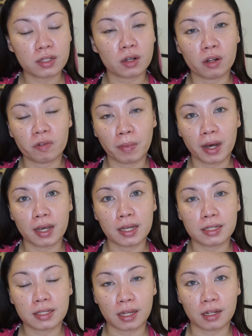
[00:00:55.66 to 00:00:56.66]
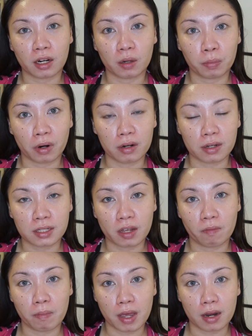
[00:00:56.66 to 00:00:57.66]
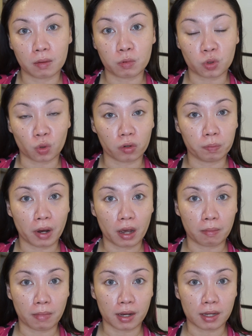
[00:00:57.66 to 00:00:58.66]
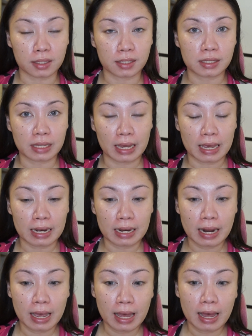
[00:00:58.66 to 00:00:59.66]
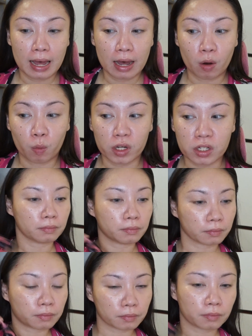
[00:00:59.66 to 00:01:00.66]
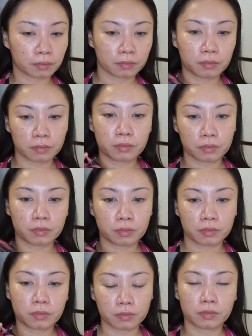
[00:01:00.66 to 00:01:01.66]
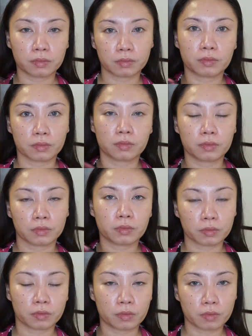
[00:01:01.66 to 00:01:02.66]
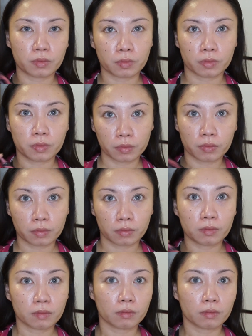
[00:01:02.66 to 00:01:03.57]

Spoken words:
all of my skincare products have been absorbed by my skin, which for me is like 15 to 30 minutes,